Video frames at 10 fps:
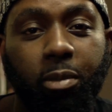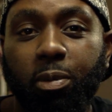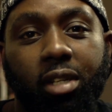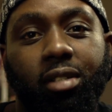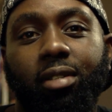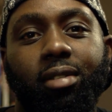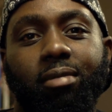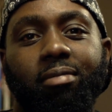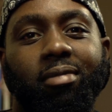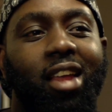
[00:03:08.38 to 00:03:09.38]
I'm speechless.
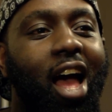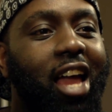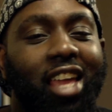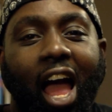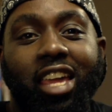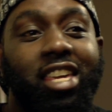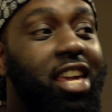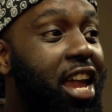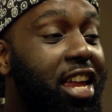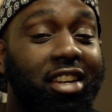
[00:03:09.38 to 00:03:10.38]
I
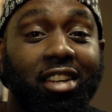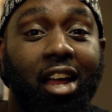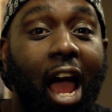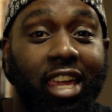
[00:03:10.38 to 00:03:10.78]
can't